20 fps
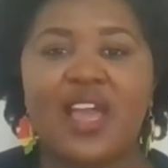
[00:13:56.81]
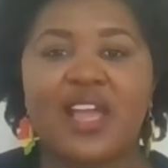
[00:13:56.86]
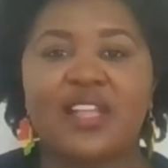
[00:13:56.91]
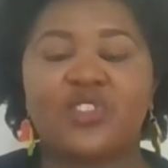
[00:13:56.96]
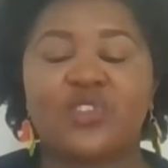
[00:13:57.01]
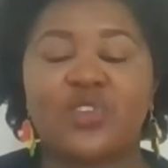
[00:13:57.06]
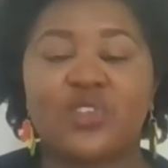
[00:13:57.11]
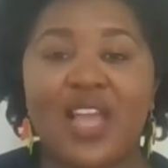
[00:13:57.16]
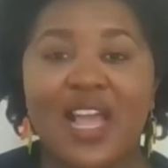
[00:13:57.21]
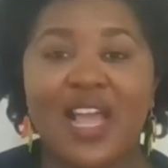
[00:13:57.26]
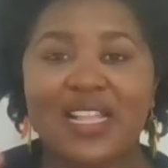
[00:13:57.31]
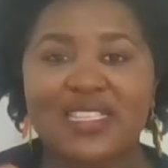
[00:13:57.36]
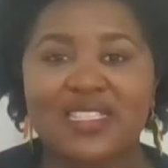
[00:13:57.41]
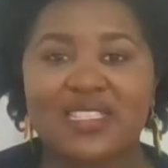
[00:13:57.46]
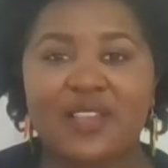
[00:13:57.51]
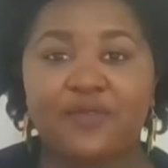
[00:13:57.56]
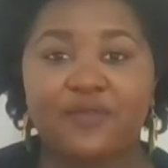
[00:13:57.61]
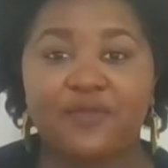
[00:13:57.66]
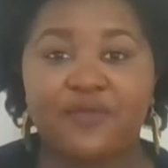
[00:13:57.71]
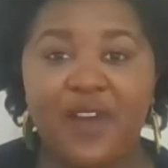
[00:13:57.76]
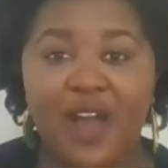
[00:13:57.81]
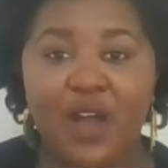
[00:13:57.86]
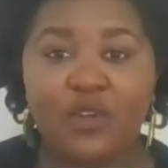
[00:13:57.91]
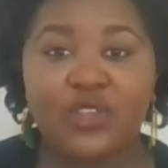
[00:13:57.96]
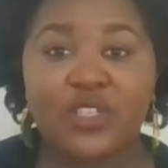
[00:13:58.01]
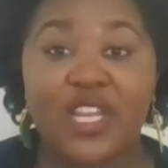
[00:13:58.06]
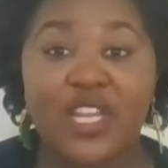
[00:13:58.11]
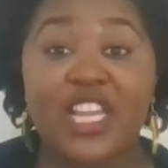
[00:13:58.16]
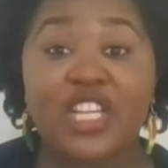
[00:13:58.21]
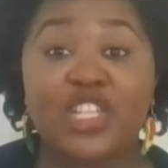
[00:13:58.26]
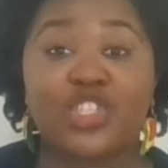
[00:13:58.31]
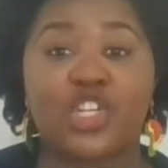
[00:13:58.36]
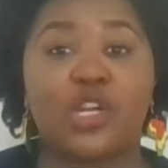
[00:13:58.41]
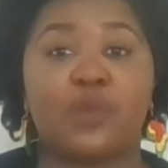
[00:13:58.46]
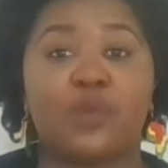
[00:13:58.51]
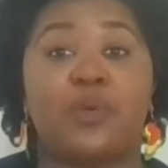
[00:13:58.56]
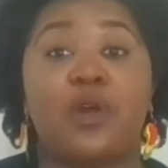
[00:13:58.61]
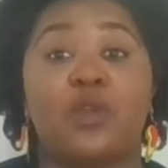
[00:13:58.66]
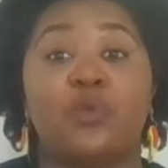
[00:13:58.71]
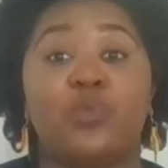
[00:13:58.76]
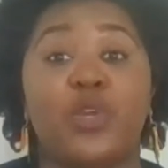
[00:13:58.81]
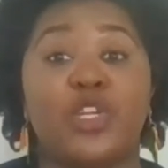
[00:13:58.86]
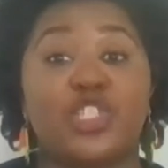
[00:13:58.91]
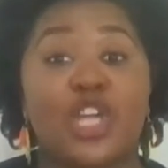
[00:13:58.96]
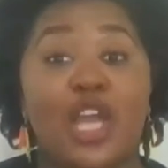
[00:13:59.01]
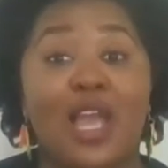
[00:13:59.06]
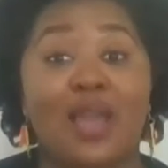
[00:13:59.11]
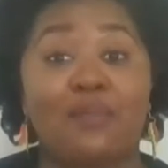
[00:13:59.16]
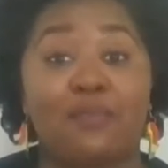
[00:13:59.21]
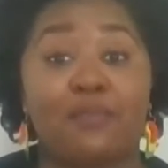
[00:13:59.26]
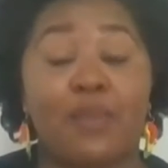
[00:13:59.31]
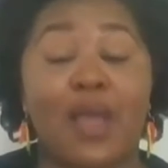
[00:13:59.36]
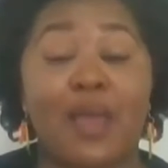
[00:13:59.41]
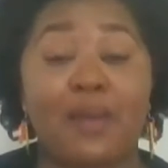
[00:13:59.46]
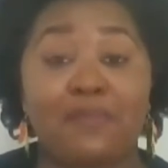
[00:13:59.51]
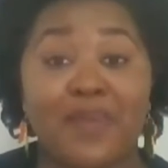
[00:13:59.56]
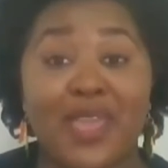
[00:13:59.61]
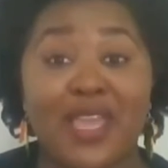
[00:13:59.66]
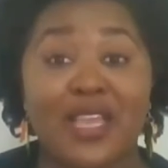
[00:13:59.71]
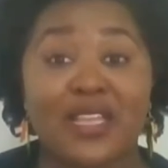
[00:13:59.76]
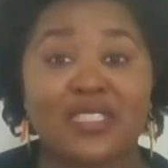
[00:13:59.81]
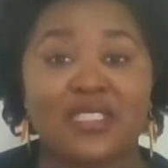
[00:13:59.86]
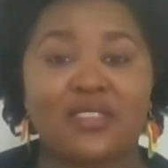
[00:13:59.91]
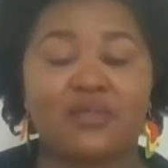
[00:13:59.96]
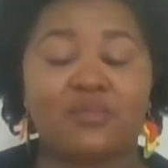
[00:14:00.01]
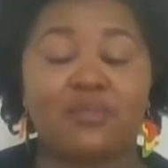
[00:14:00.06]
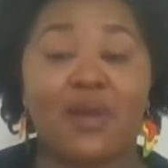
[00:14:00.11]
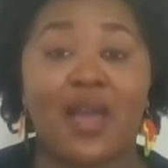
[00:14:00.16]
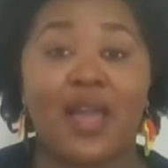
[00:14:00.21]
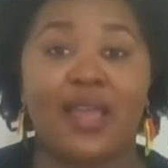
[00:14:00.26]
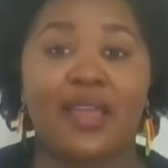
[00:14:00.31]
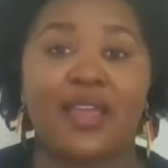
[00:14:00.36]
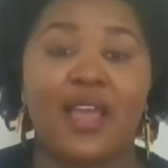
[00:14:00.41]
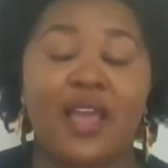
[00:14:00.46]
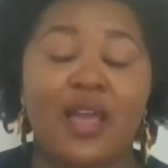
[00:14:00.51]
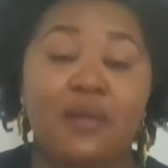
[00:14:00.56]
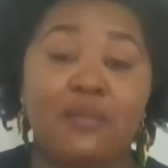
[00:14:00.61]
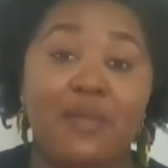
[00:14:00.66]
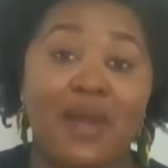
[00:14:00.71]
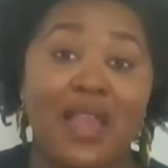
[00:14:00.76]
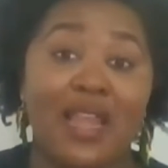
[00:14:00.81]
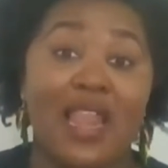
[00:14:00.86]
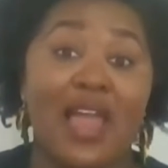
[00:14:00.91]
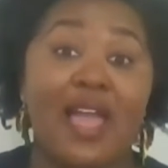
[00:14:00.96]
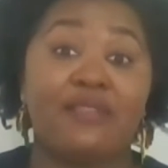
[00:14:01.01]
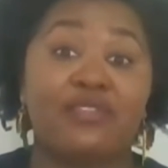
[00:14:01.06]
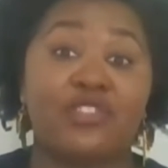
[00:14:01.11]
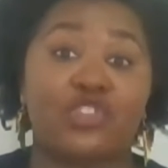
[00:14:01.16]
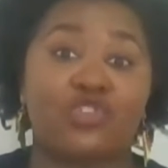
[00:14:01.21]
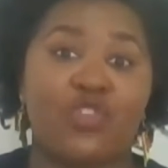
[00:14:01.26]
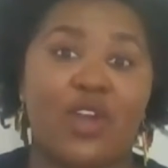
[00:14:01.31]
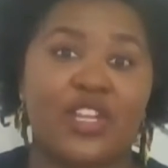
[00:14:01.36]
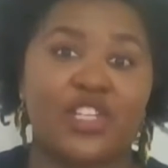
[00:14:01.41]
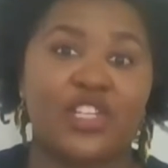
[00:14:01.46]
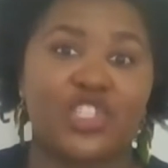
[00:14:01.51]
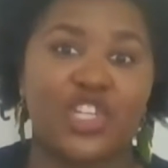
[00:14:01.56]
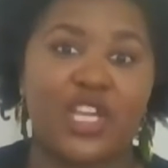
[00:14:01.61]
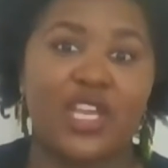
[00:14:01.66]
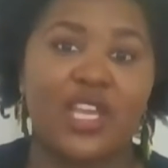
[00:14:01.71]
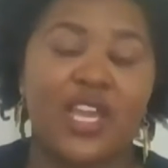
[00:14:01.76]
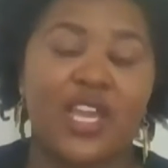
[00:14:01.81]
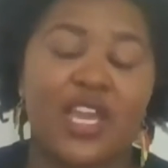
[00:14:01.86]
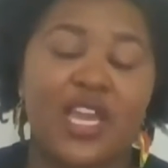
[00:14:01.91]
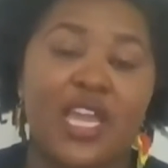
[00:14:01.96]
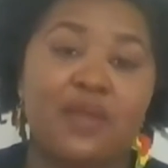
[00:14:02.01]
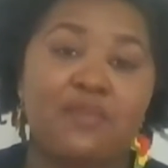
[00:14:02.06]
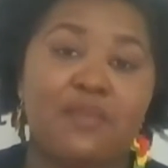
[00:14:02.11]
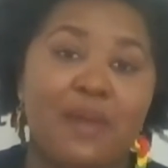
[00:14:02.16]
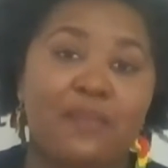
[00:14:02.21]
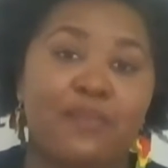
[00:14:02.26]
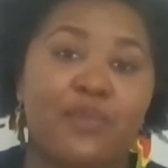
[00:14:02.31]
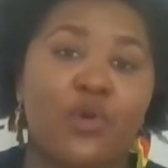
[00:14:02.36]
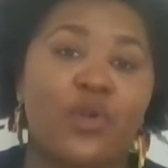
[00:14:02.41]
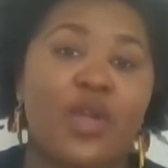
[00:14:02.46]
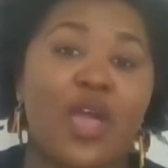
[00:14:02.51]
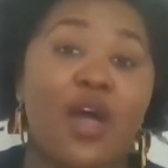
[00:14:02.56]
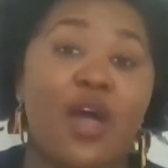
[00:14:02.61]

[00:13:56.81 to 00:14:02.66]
And so that's the foundation upon which I based my life strategy. In my book,